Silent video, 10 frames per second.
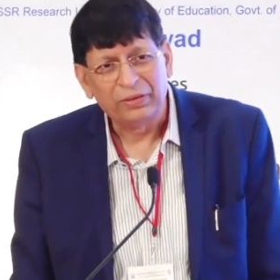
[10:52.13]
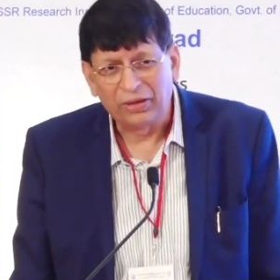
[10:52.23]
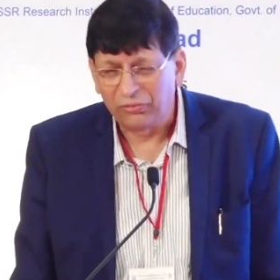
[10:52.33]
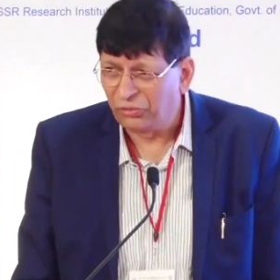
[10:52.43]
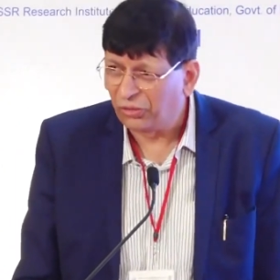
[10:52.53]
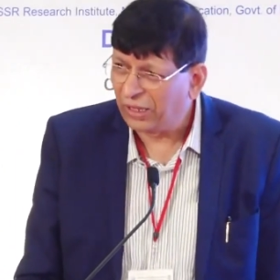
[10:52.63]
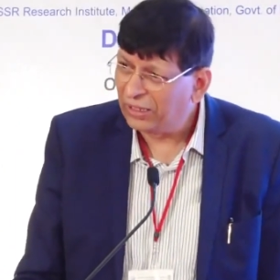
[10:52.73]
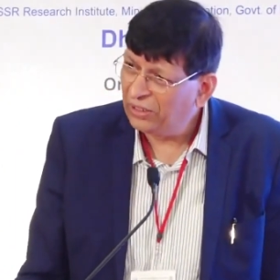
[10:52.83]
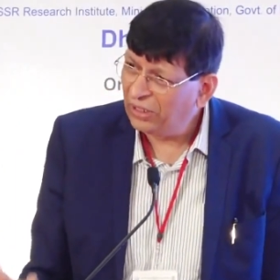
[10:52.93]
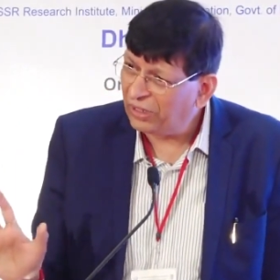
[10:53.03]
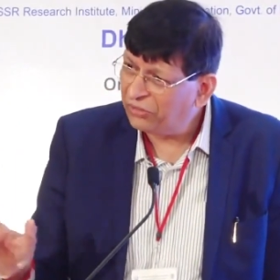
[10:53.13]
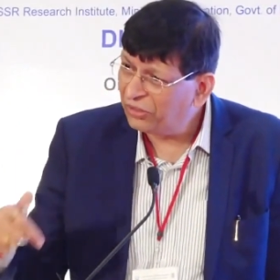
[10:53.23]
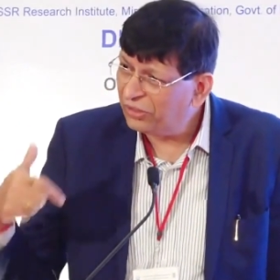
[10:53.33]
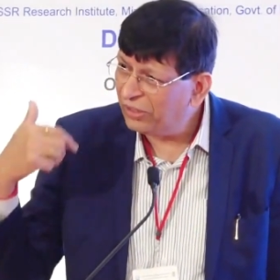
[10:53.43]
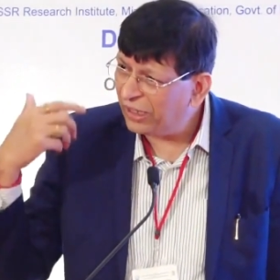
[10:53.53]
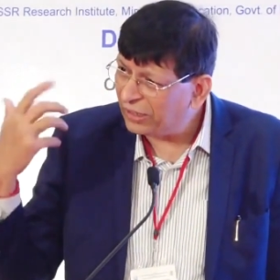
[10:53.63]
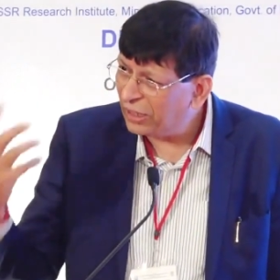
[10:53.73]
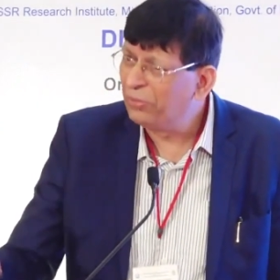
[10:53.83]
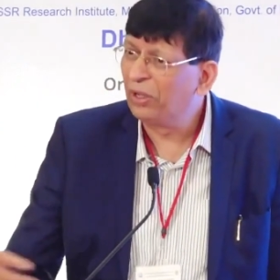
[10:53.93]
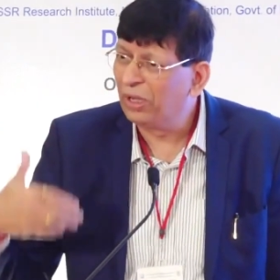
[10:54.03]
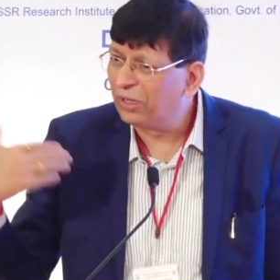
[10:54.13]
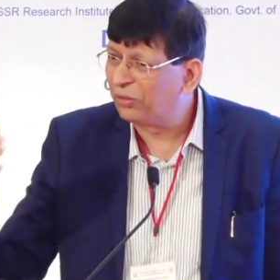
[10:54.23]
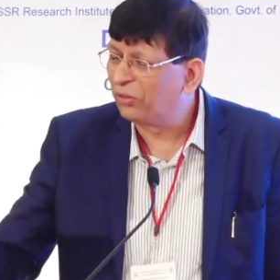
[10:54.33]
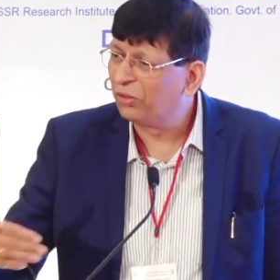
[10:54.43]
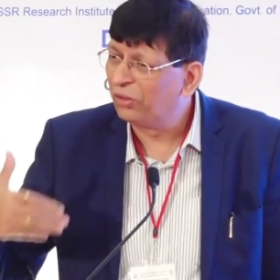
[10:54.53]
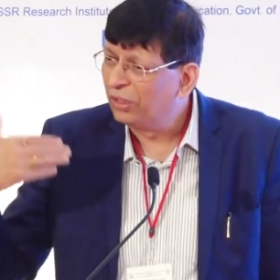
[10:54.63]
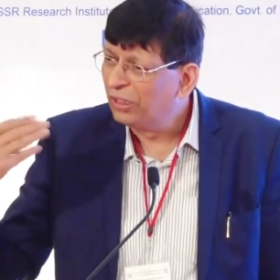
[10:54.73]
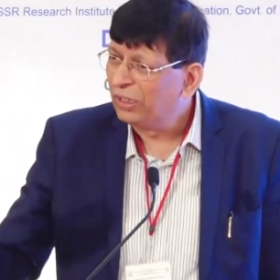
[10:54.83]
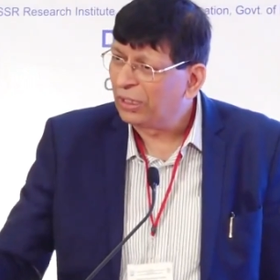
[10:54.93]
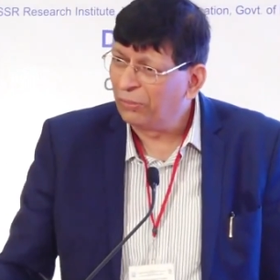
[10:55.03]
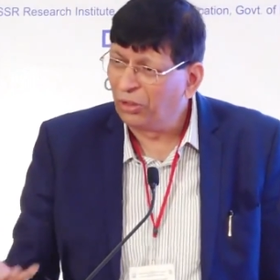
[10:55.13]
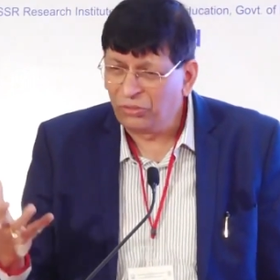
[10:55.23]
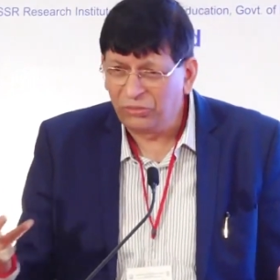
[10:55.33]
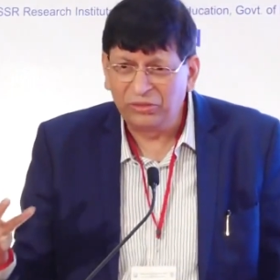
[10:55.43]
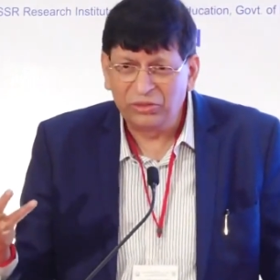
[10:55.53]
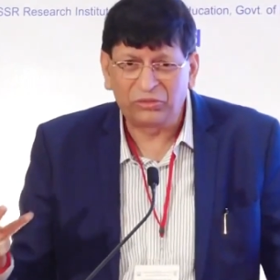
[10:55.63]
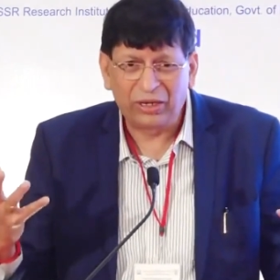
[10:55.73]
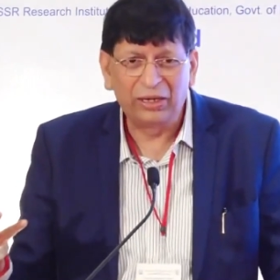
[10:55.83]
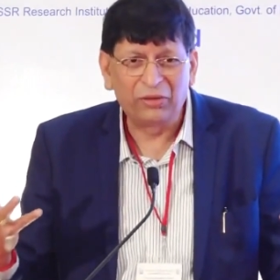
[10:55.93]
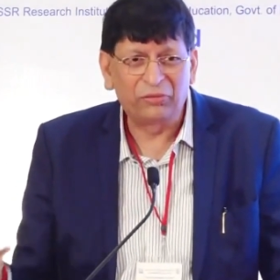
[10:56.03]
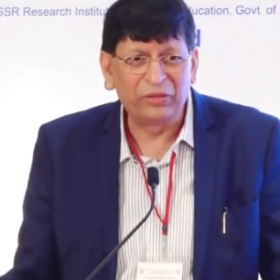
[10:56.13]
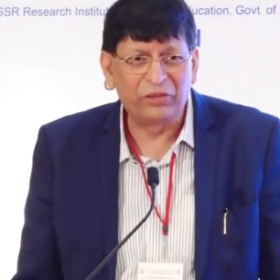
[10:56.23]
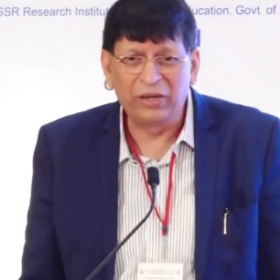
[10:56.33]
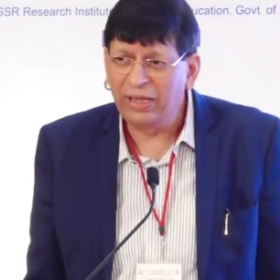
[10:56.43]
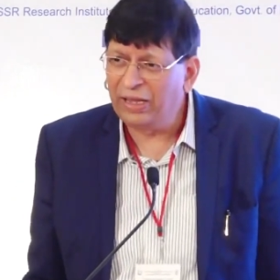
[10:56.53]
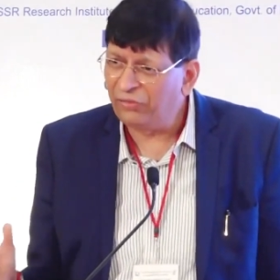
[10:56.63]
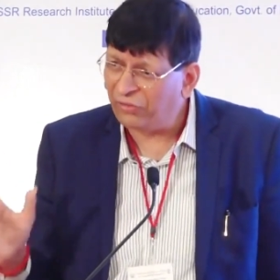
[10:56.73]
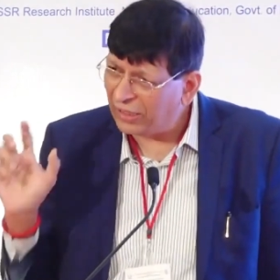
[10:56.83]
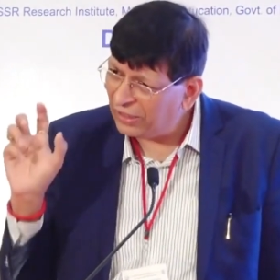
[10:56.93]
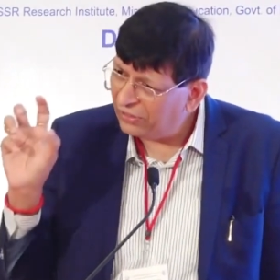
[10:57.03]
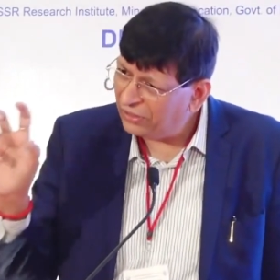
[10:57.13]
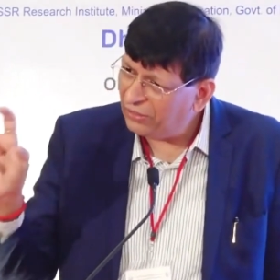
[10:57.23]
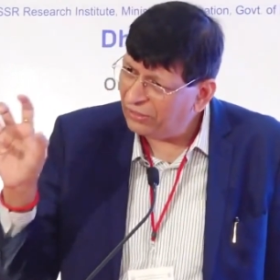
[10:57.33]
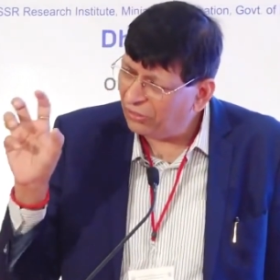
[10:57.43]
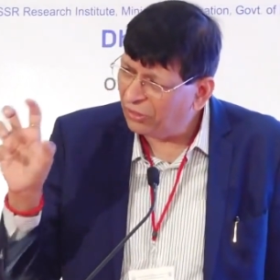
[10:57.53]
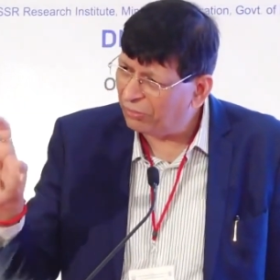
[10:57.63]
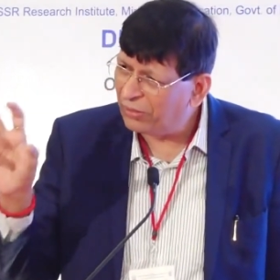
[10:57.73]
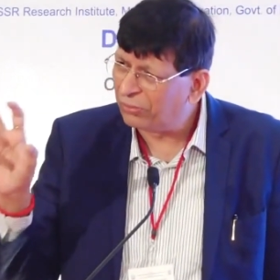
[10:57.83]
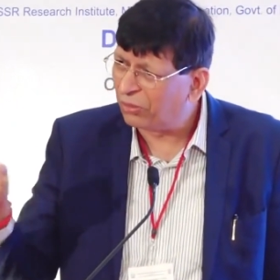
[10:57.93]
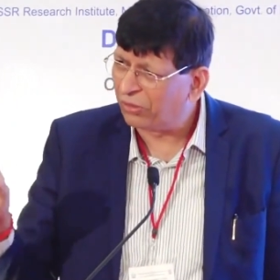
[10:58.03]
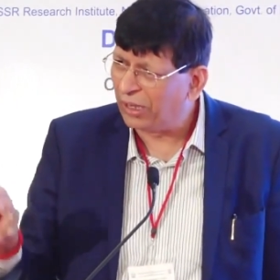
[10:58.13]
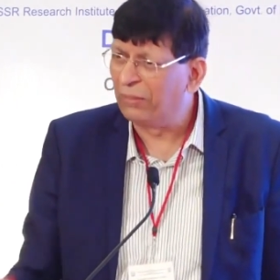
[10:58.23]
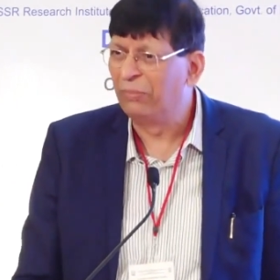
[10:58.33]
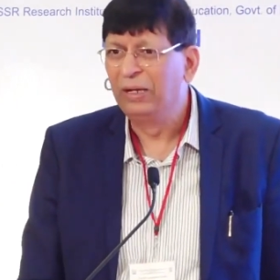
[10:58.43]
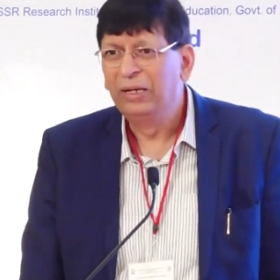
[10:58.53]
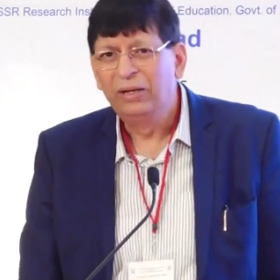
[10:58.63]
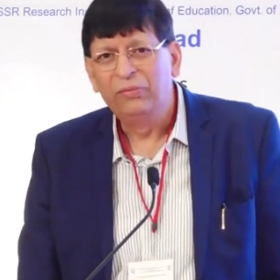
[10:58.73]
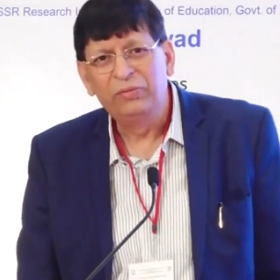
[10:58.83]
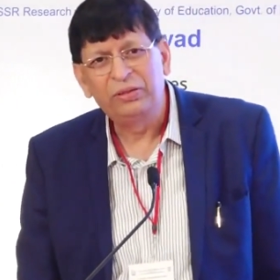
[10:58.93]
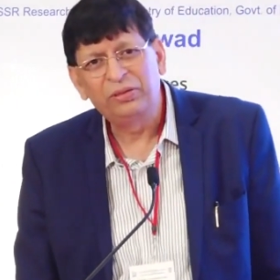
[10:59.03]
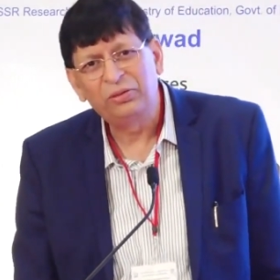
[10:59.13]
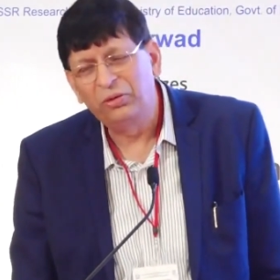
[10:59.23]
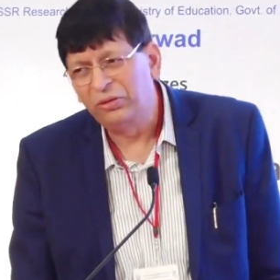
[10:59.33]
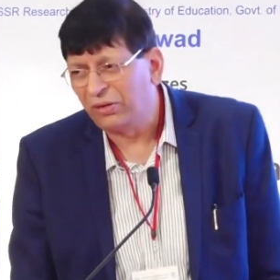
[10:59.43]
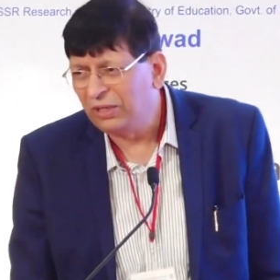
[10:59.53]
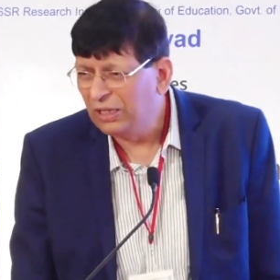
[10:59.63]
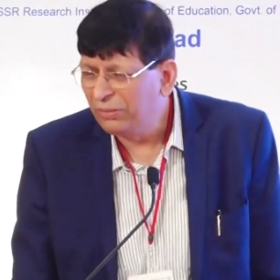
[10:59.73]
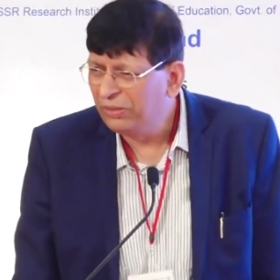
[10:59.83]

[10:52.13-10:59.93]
Therefore, I urge academia to come out with this kind of a Gen AI faculty development program, which is going to really